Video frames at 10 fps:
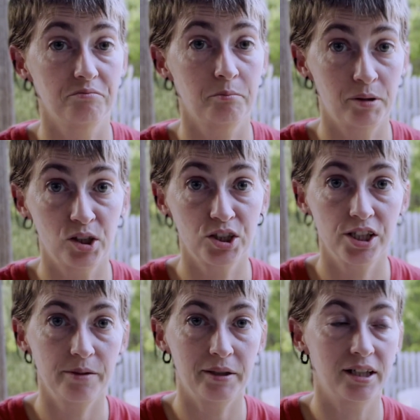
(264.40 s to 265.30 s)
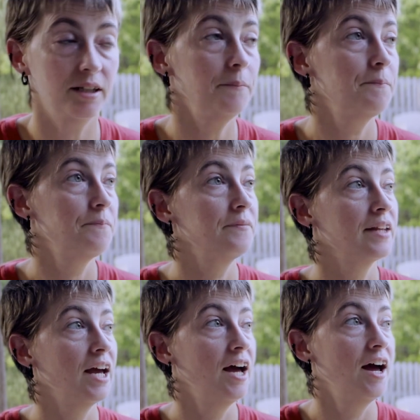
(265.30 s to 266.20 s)
burn to the pot.
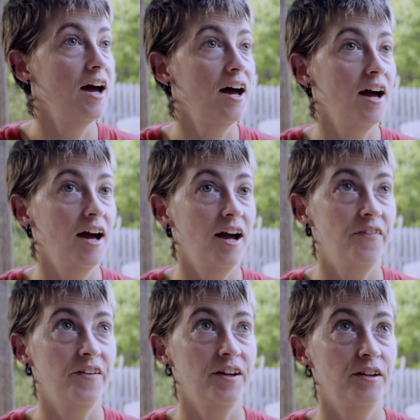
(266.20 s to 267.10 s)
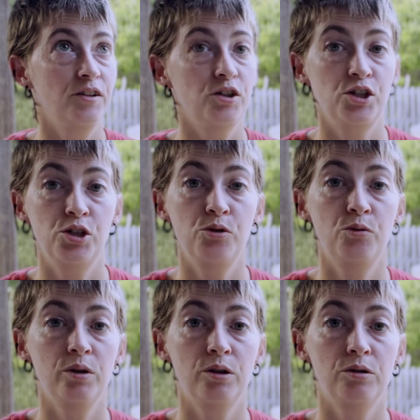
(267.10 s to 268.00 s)
And then you
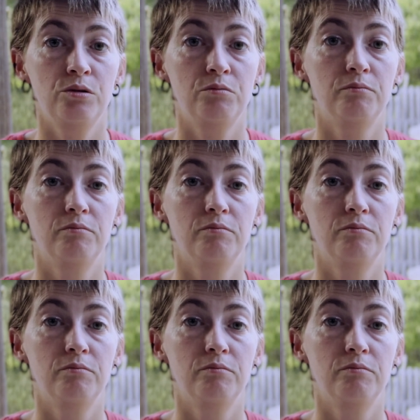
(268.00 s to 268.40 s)
will